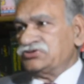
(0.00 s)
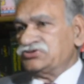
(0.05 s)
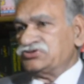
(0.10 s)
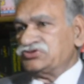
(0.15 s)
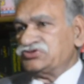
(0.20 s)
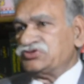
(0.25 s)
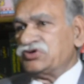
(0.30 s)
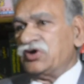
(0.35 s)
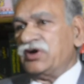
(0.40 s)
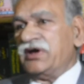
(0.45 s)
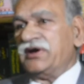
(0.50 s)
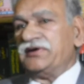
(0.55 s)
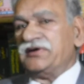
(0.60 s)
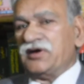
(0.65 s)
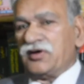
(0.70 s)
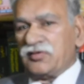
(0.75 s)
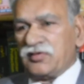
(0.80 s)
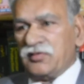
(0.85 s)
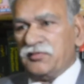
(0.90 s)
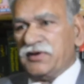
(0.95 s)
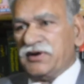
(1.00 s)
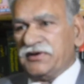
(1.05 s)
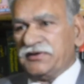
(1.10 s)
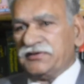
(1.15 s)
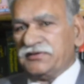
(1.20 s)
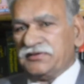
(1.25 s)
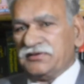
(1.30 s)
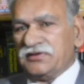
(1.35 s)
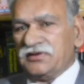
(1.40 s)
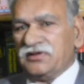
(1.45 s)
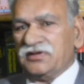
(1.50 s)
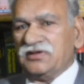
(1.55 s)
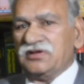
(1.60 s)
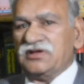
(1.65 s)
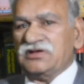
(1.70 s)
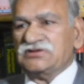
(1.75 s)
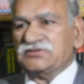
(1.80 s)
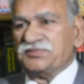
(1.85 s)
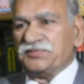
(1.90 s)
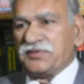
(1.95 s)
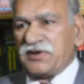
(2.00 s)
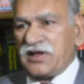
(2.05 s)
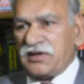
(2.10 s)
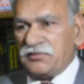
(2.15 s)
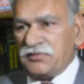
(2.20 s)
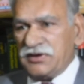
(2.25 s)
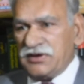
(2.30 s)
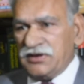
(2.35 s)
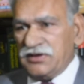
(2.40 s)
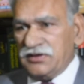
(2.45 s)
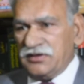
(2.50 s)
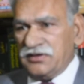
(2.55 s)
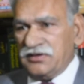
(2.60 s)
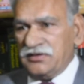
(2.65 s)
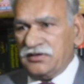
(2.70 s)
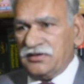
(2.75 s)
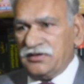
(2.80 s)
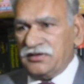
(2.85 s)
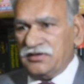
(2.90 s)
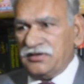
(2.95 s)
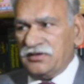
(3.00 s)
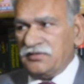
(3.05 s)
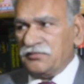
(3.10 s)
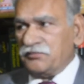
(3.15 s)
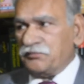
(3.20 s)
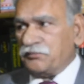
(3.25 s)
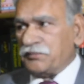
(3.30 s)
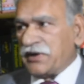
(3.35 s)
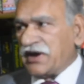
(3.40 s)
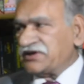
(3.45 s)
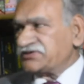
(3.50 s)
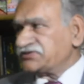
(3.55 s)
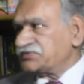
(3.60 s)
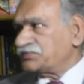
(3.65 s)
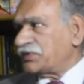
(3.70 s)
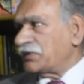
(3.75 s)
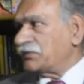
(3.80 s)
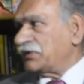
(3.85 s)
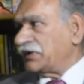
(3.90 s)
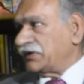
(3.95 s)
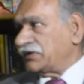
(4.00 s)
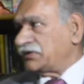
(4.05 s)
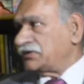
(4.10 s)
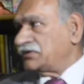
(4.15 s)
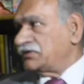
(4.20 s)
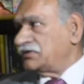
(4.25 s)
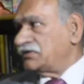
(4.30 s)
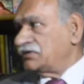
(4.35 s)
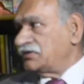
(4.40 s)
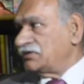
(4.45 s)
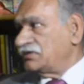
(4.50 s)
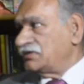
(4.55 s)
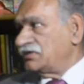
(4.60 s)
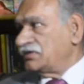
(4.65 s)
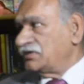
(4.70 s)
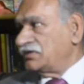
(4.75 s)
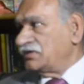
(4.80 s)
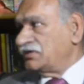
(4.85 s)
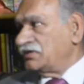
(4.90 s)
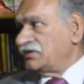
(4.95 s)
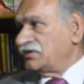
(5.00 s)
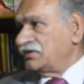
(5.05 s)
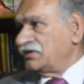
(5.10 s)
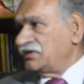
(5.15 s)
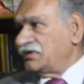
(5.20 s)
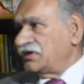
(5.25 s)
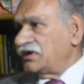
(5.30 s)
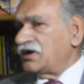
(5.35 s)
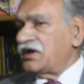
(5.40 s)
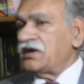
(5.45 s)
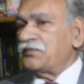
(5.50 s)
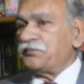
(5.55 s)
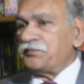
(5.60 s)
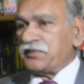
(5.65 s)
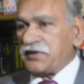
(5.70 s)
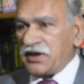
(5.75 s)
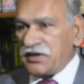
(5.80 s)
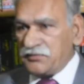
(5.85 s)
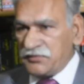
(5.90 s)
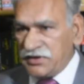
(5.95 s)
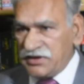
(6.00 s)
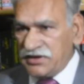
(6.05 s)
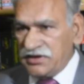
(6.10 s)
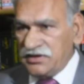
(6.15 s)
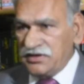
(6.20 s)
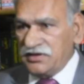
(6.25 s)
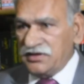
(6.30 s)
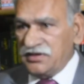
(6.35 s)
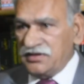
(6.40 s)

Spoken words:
So a document is primary plus public. A primary